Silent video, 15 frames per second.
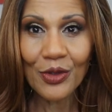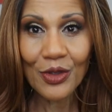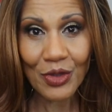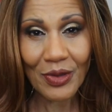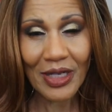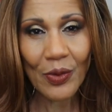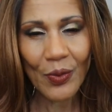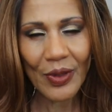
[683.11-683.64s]

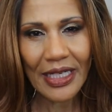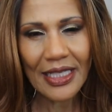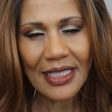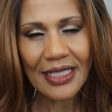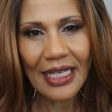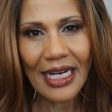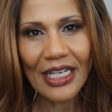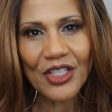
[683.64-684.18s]
outre
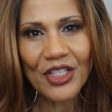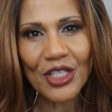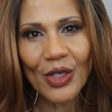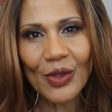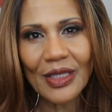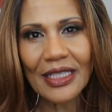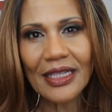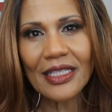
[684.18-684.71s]
wigs that I
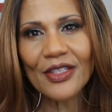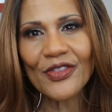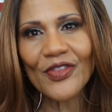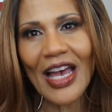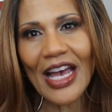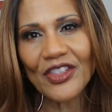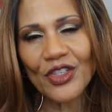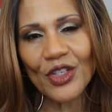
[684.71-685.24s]
showed in this
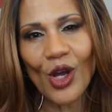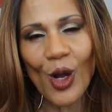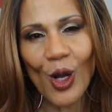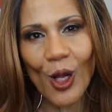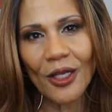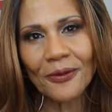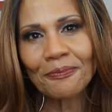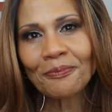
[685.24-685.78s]
fashion
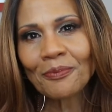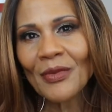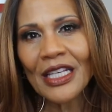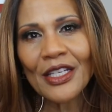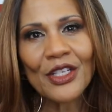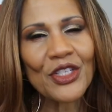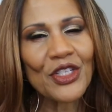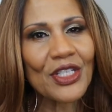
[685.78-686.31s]
haul,
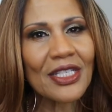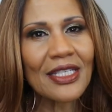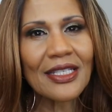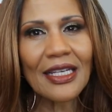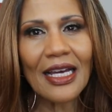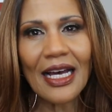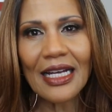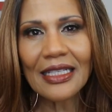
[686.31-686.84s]

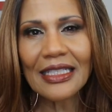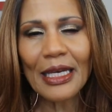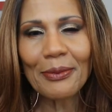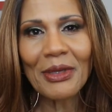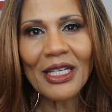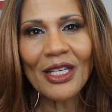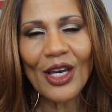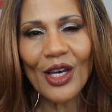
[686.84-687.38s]
just uh,
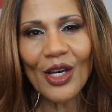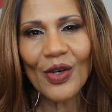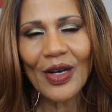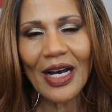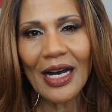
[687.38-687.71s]
let me know.